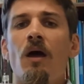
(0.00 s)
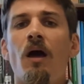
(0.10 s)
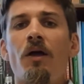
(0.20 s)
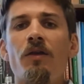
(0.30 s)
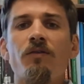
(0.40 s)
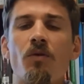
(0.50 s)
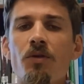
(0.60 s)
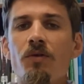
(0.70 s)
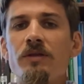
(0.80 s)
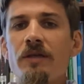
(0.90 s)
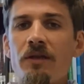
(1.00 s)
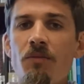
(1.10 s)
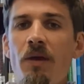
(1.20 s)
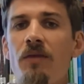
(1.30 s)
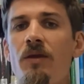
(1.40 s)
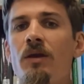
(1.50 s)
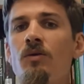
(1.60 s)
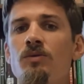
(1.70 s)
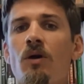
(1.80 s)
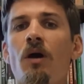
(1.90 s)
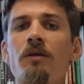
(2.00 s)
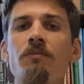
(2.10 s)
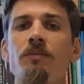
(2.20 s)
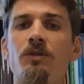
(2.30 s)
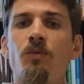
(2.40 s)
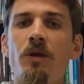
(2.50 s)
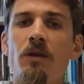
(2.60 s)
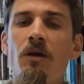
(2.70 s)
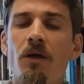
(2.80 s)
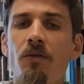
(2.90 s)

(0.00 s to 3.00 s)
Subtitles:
And so there is that debate that goes on between